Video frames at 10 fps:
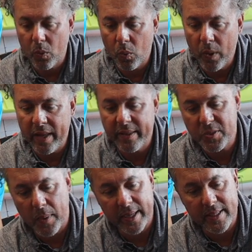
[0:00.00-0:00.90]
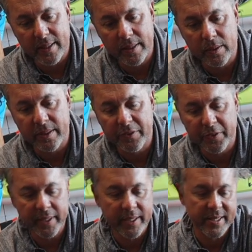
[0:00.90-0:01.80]
Where this one is a little
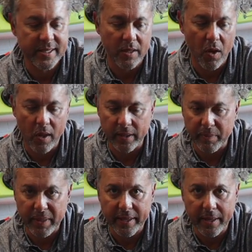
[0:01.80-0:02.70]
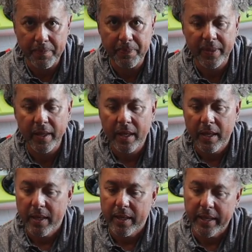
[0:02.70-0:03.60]
different, it's slightly bigger.
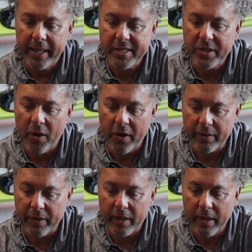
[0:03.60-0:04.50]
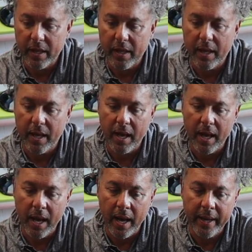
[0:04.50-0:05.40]
It's got
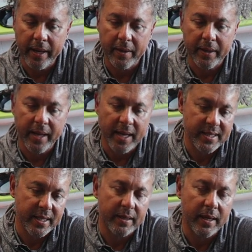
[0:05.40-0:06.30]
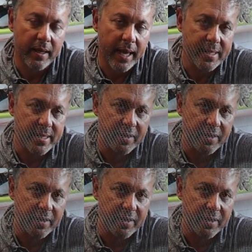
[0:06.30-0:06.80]
a gusset that allows